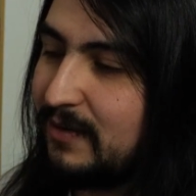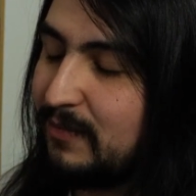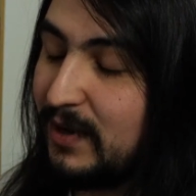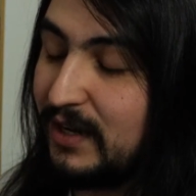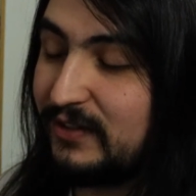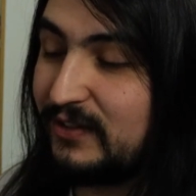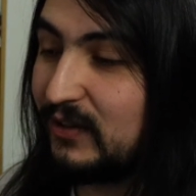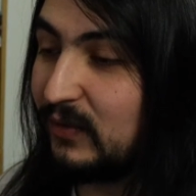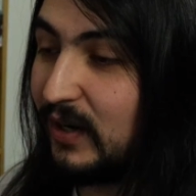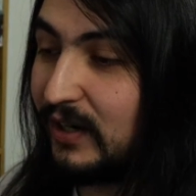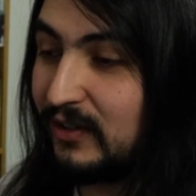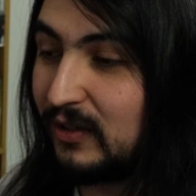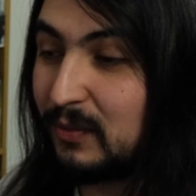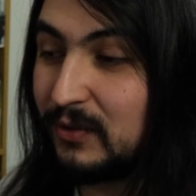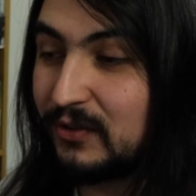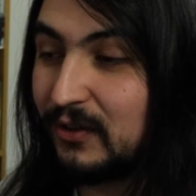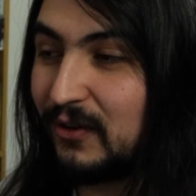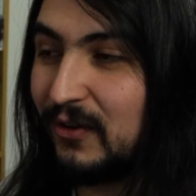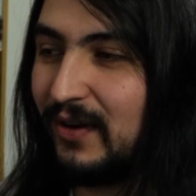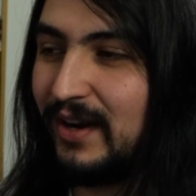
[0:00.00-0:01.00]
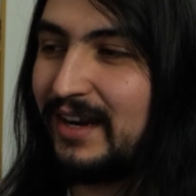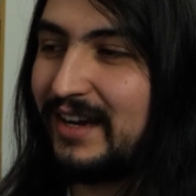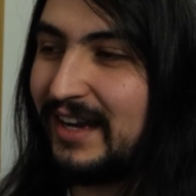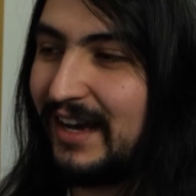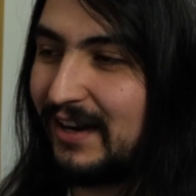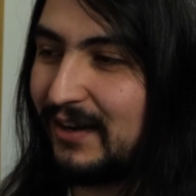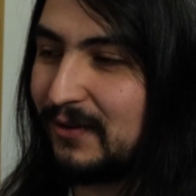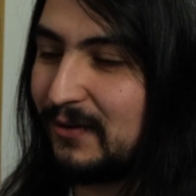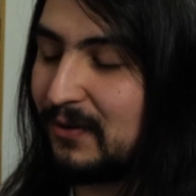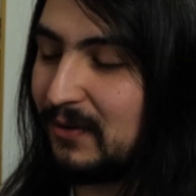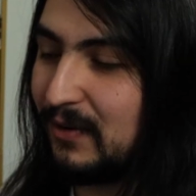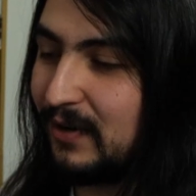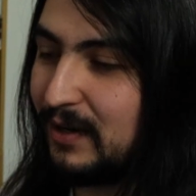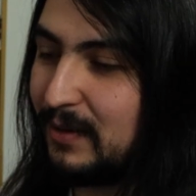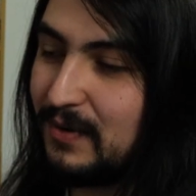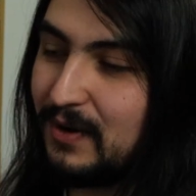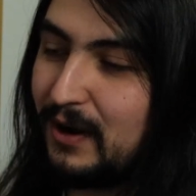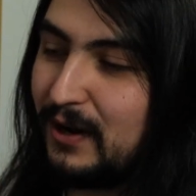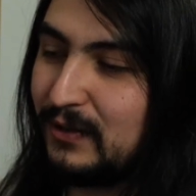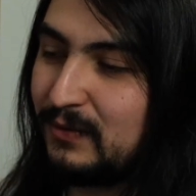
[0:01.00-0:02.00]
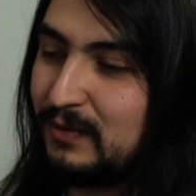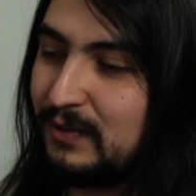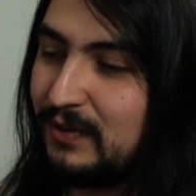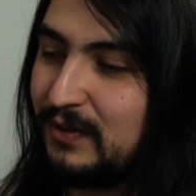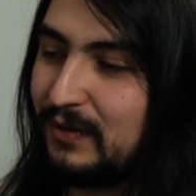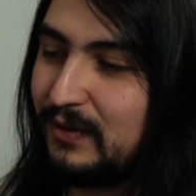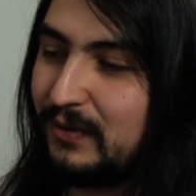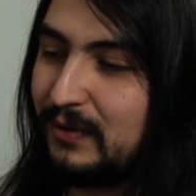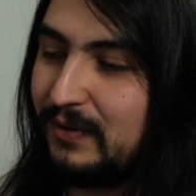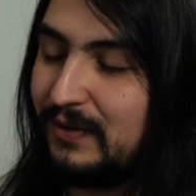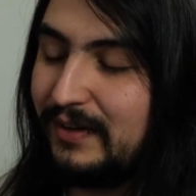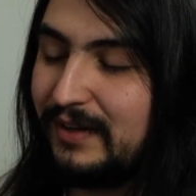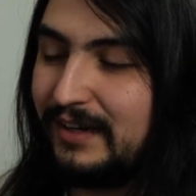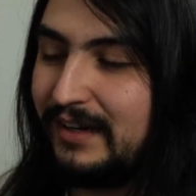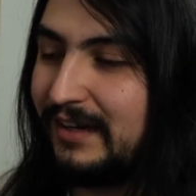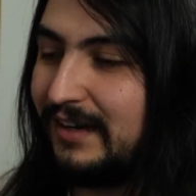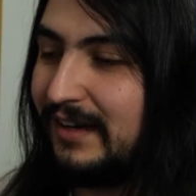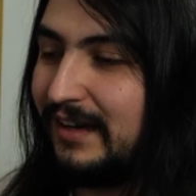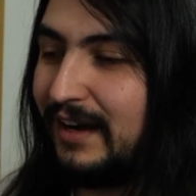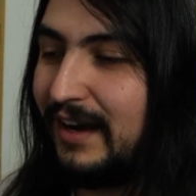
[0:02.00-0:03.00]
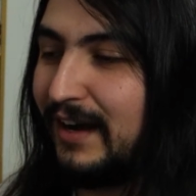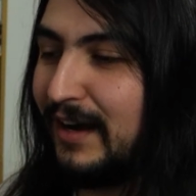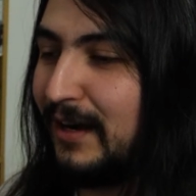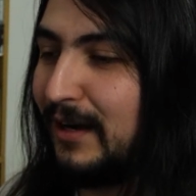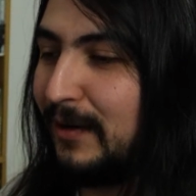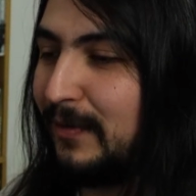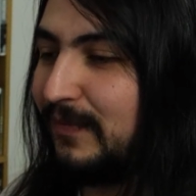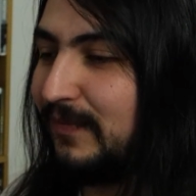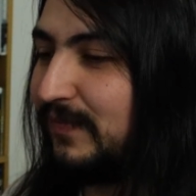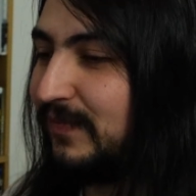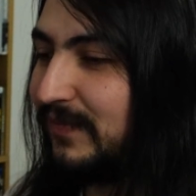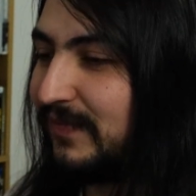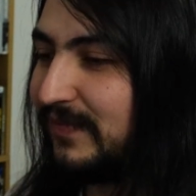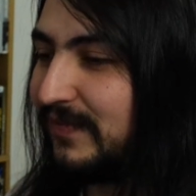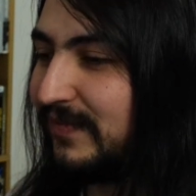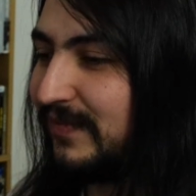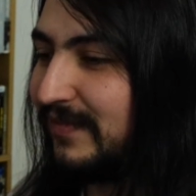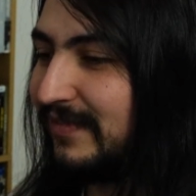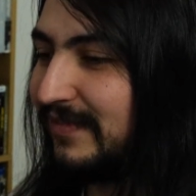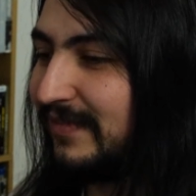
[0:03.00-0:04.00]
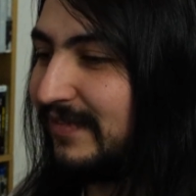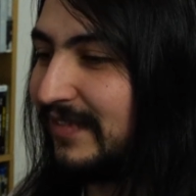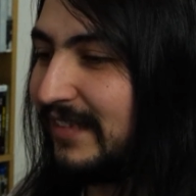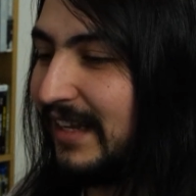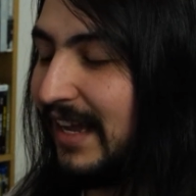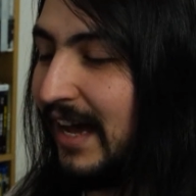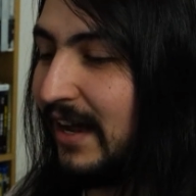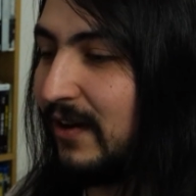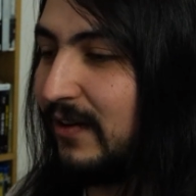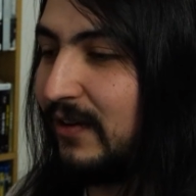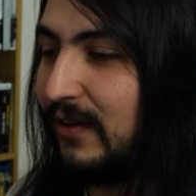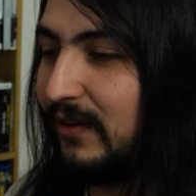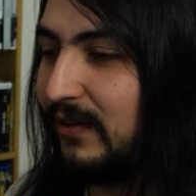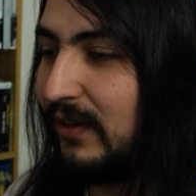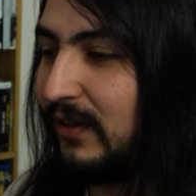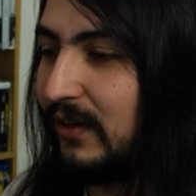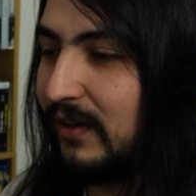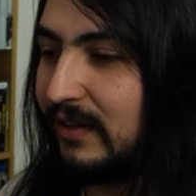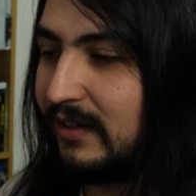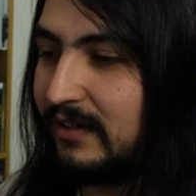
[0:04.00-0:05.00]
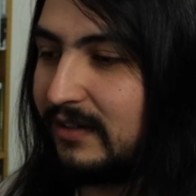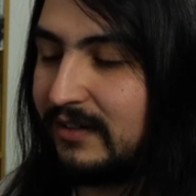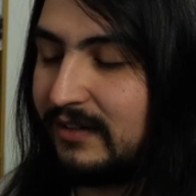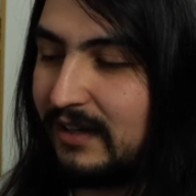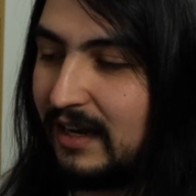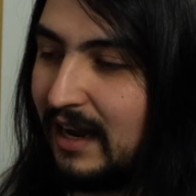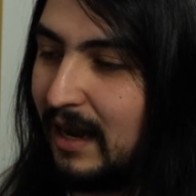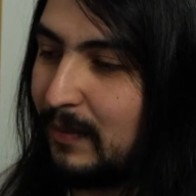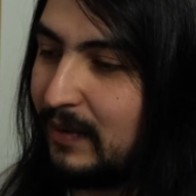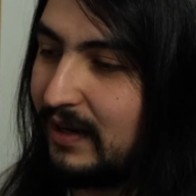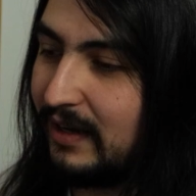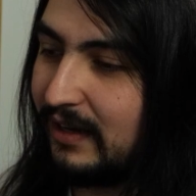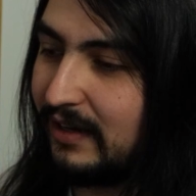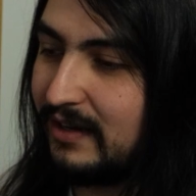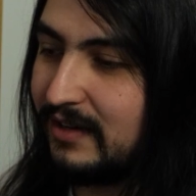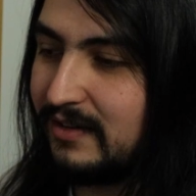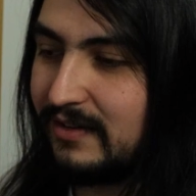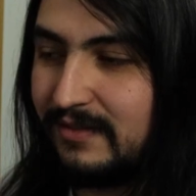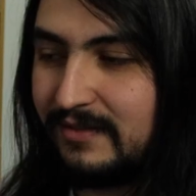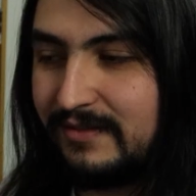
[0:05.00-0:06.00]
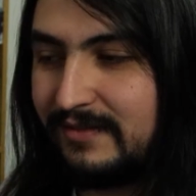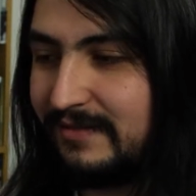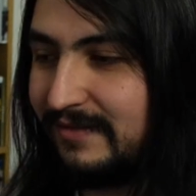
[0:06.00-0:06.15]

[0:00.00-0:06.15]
Best Director was a great category, to be honest with you. I don't know. Look, I mean,